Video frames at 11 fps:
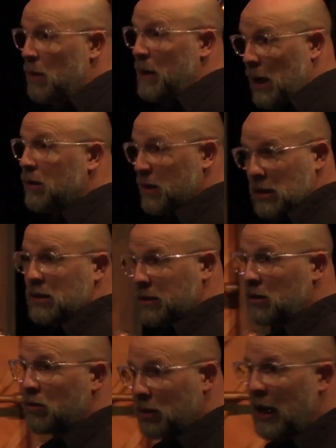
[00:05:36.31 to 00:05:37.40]
about this
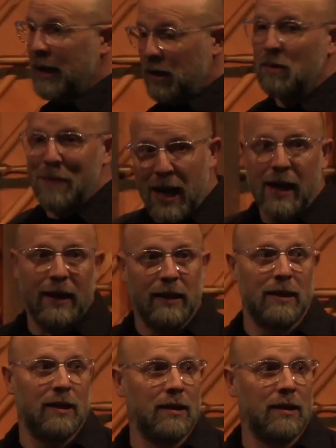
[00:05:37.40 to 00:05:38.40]
little light of mine.